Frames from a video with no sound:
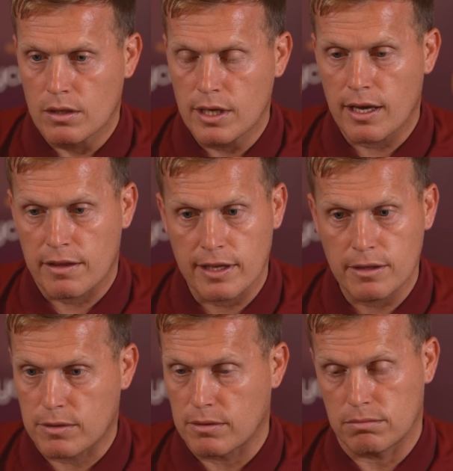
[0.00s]
Yeah, I
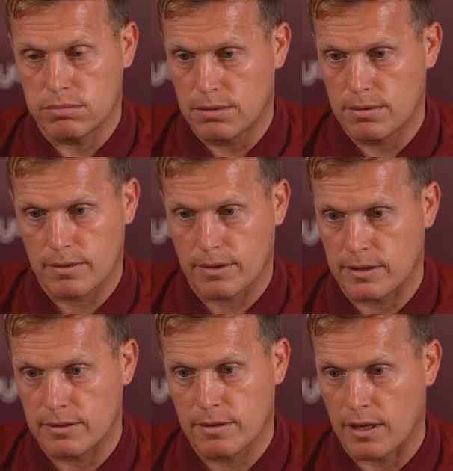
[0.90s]
think,
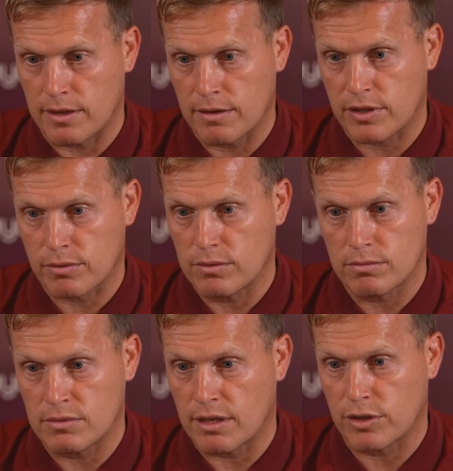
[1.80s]
like, I
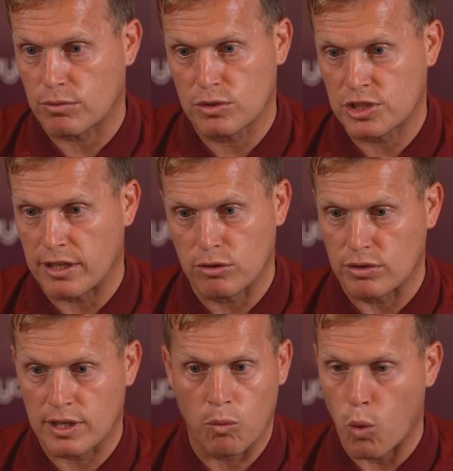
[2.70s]
never said,
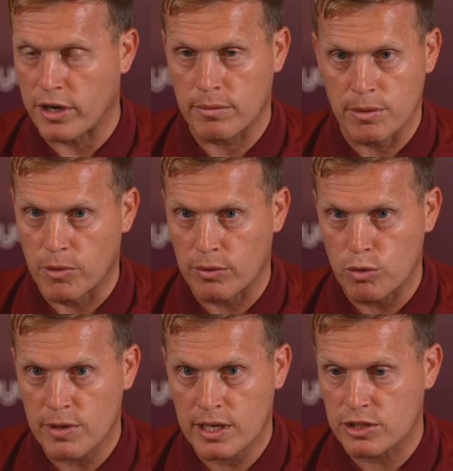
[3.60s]
look, I want to be
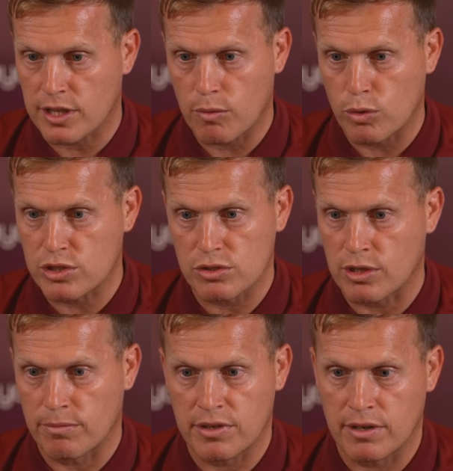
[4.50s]
Motherwell manager. That wasn't
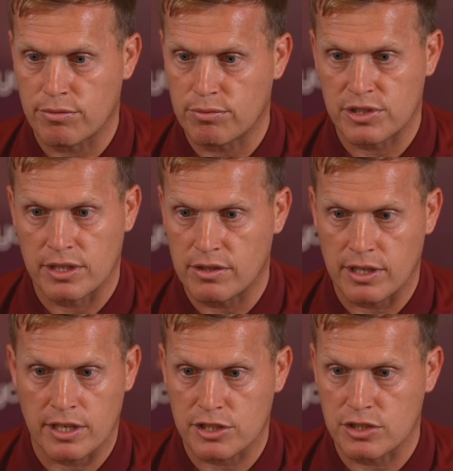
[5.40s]
something I've said,
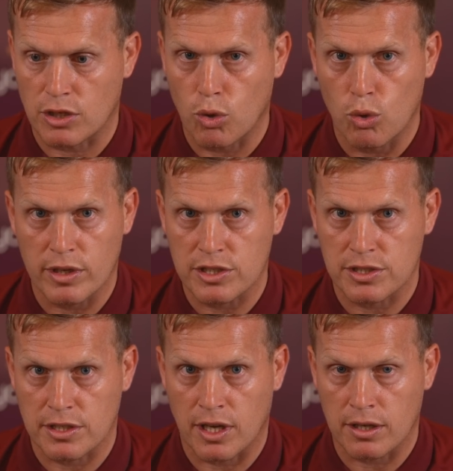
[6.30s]
like, this is a goal, this
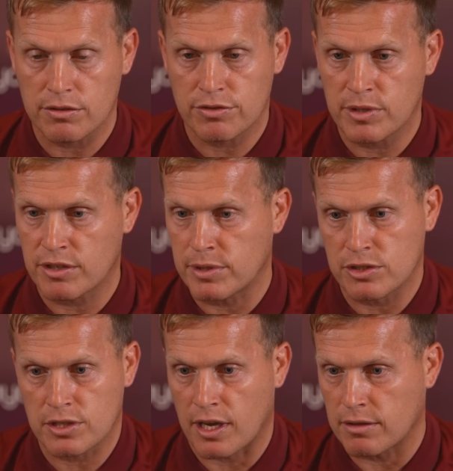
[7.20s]
is a target for me. I've
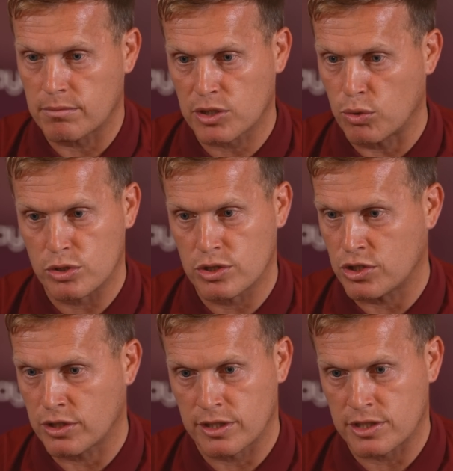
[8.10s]
been starting my coaching
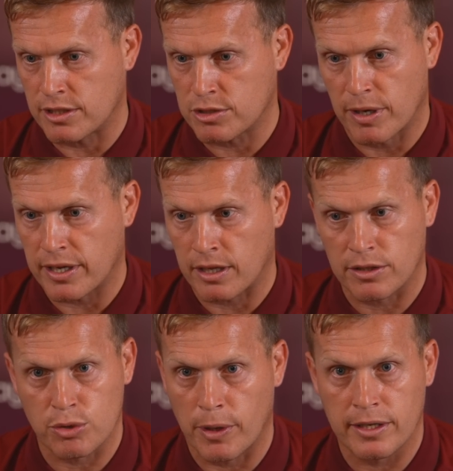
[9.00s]
journey since my
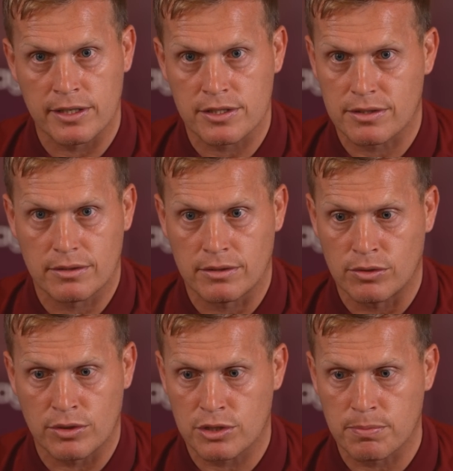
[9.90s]
early 20s. You
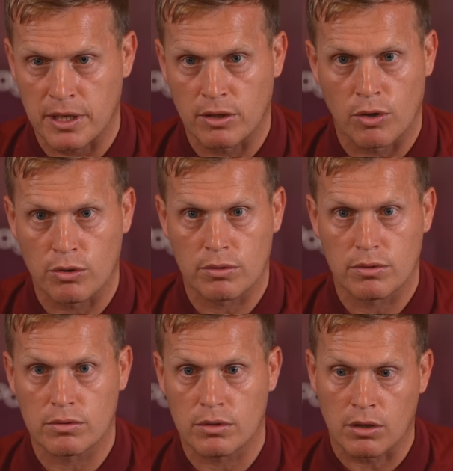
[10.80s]
know, it's been a
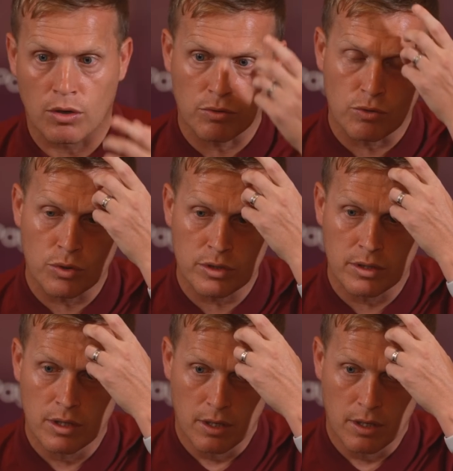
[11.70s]
long road.